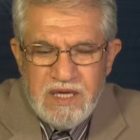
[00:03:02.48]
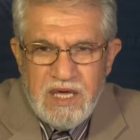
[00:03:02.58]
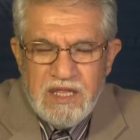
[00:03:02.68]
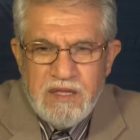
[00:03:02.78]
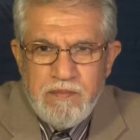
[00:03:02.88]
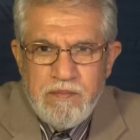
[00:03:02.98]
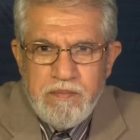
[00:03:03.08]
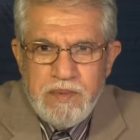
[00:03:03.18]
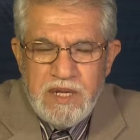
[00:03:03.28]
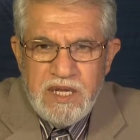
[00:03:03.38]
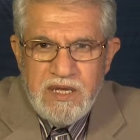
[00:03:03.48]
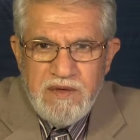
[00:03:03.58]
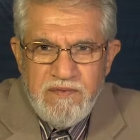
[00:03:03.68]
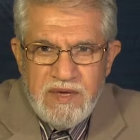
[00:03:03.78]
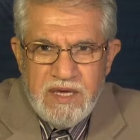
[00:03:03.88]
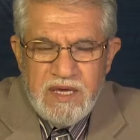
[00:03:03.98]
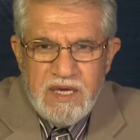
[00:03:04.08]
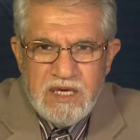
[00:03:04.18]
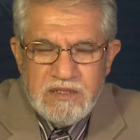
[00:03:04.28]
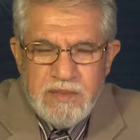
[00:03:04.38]
and the believing
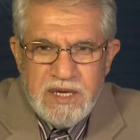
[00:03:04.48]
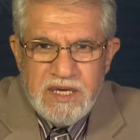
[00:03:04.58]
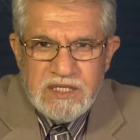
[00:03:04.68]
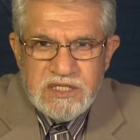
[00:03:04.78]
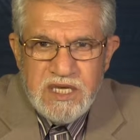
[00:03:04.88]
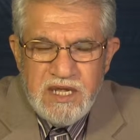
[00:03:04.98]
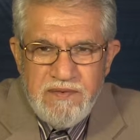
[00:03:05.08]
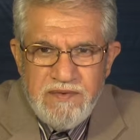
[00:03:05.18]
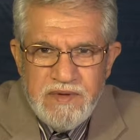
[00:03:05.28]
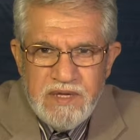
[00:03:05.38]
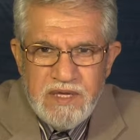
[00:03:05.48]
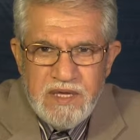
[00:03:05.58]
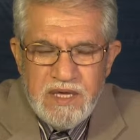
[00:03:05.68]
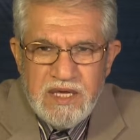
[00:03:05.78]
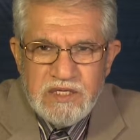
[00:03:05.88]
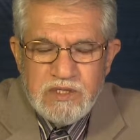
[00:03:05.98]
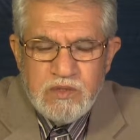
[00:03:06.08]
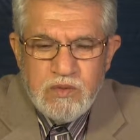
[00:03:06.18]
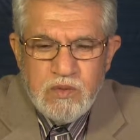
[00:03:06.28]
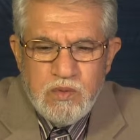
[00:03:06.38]
is by itself is
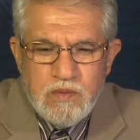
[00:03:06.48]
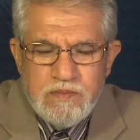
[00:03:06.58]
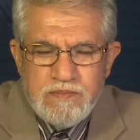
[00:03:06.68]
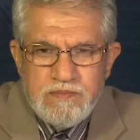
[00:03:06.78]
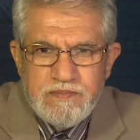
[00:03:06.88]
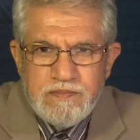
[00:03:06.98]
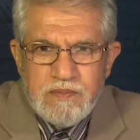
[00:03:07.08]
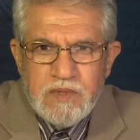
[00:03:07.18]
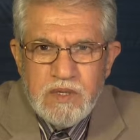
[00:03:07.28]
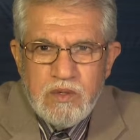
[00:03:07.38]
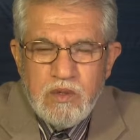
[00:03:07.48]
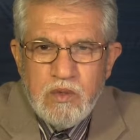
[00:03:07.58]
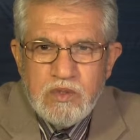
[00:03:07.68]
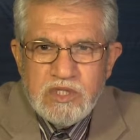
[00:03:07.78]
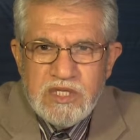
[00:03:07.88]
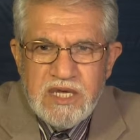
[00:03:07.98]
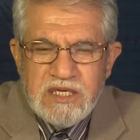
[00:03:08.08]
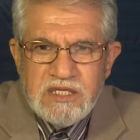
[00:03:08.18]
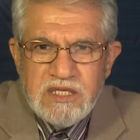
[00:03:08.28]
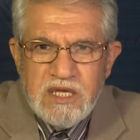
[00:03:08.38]
to those
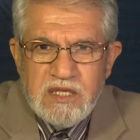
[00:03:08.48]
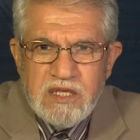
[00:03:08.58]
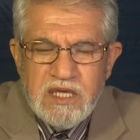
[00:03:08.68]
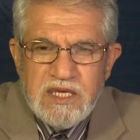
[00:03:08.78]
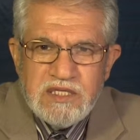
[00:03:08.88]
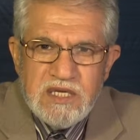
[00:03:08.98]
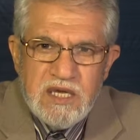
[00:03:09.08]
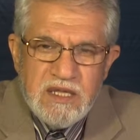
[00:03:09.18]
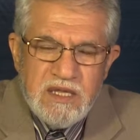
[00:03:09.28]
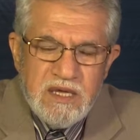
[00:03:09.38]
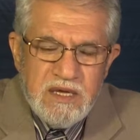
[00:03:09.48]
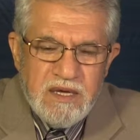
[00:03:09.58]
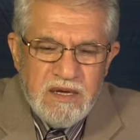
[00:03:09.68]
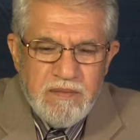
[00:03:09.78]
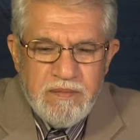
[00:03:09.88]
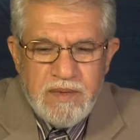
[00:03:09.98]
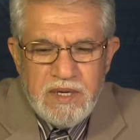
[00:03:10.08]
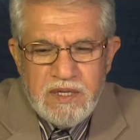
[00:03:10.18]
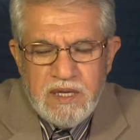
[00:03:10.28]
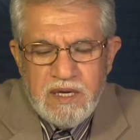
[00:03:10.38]
things that is in
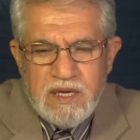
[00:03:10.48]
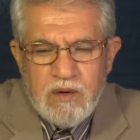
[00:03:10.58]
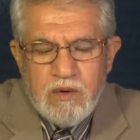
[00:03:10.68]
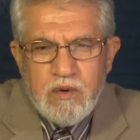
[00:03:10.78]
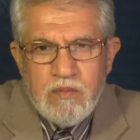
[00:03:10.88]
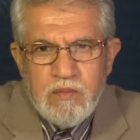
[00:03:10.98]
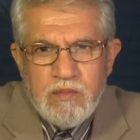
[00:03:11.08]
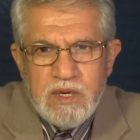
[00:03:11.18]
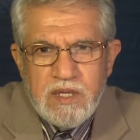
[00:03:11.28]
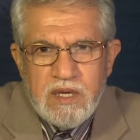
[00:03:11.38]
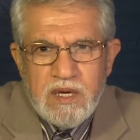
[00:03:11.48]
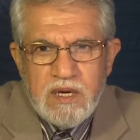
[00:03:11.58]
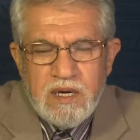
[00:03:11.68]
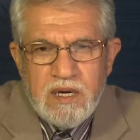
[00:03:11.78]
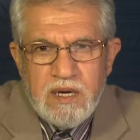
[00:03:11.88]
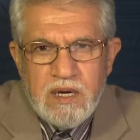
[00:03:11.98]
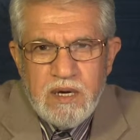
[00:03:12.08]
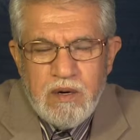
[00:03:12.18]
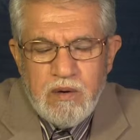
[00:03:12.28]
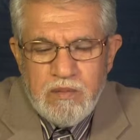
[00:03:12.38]
by the hukum, by the
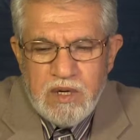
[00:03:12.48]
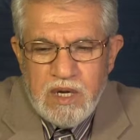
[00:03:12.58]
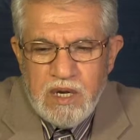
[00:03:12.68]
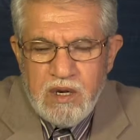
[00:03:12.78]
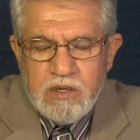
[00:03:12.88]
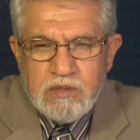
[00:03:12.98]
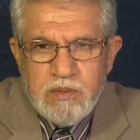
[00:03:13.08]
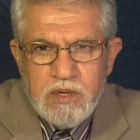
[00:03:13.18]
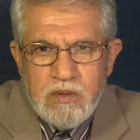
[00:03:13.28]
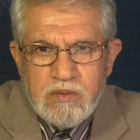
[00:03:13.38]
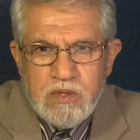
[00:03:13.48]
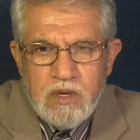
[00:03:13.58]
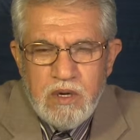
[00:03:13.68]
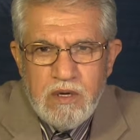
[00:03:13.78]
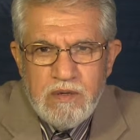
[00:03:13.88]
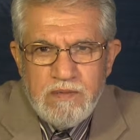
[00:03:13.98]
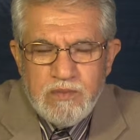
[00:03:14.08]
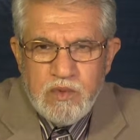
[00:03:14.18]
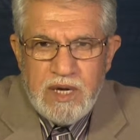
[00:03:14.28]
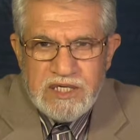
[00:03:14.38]
Allah subhanahu wa ta'ala,
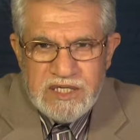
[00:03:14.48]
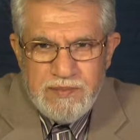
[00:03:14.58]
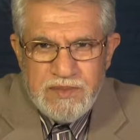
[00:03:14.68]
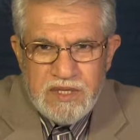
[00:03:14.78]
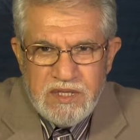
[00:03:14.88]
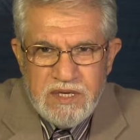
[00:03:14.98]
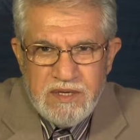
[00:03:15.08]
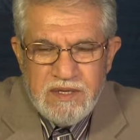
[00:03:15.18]
to accept it.